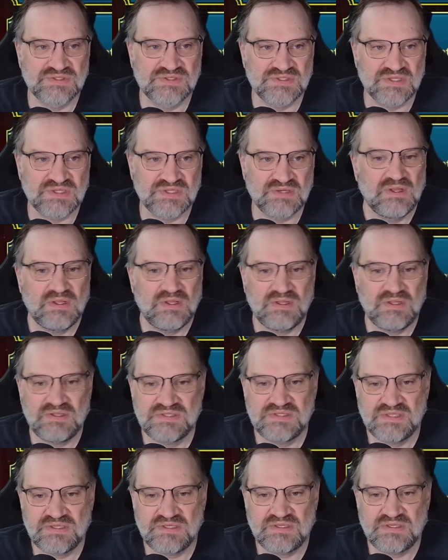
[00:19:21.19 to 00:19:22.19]
So
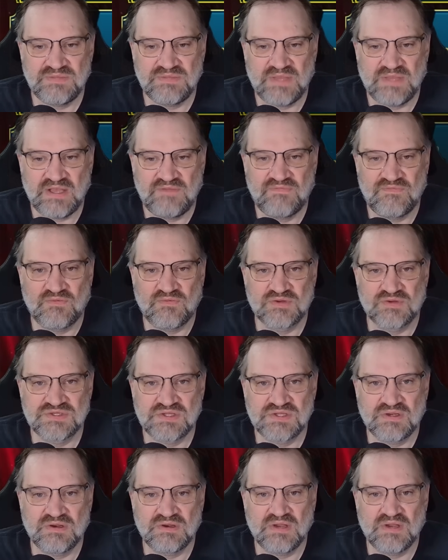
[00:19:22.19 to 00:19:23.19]
that's not too bad.
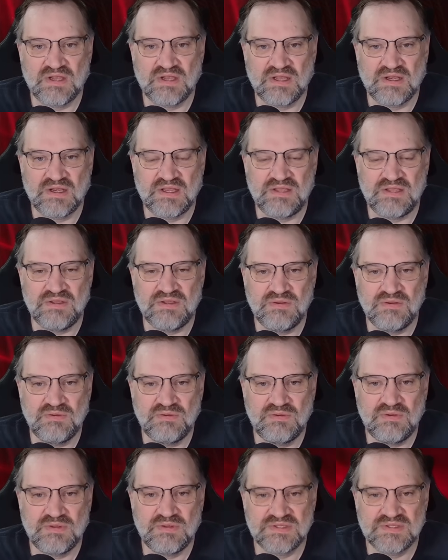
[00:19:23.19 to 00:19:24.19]
4-star on
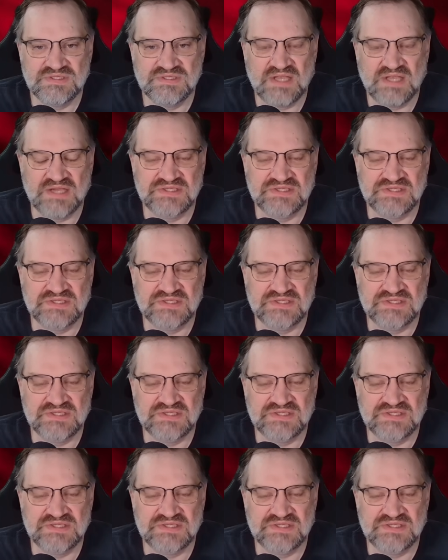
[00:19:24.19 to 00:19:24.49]
Hugh. That's not a